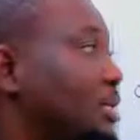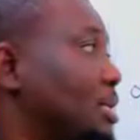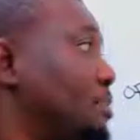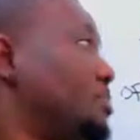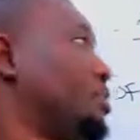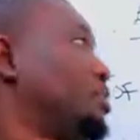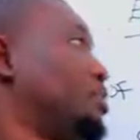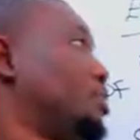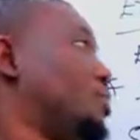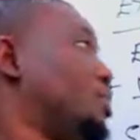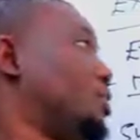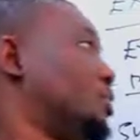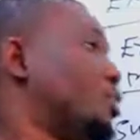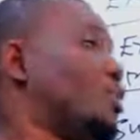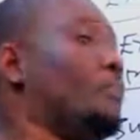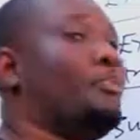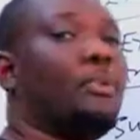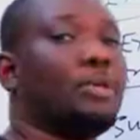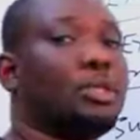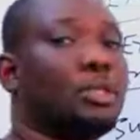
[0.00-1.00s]
Deamination is
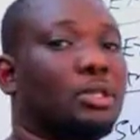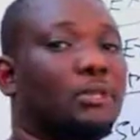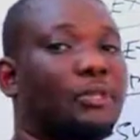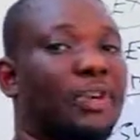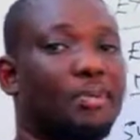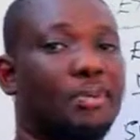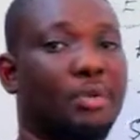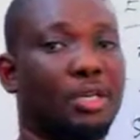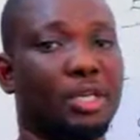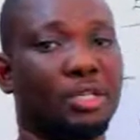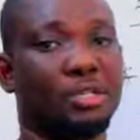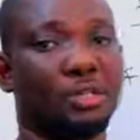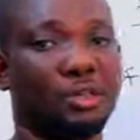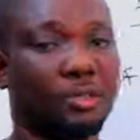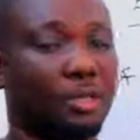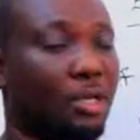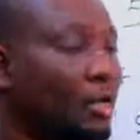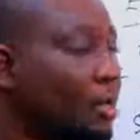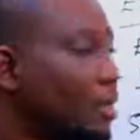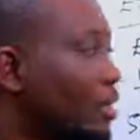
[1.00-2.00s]
opposite of amination.